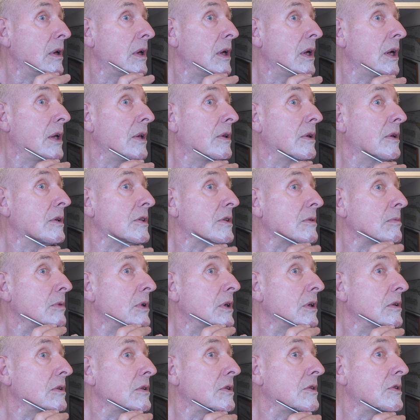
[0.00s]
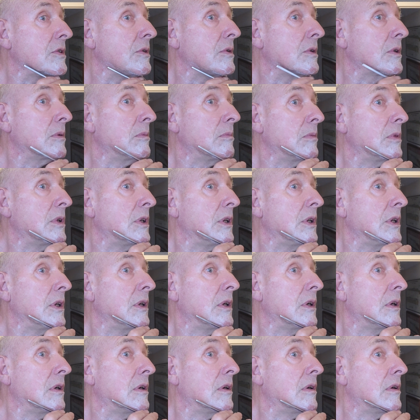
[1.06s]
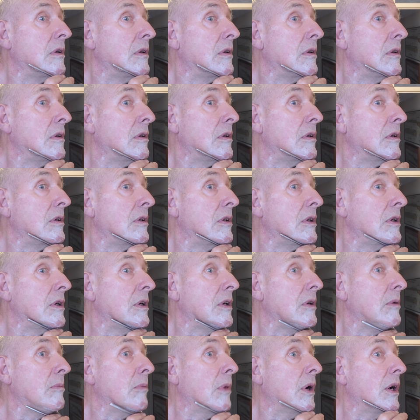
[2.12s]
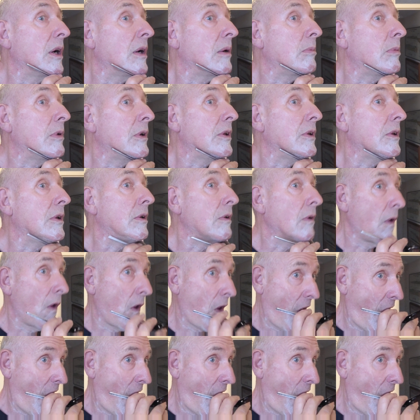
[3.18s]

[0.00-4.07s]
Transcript: And the smartest you can be, in my opinion,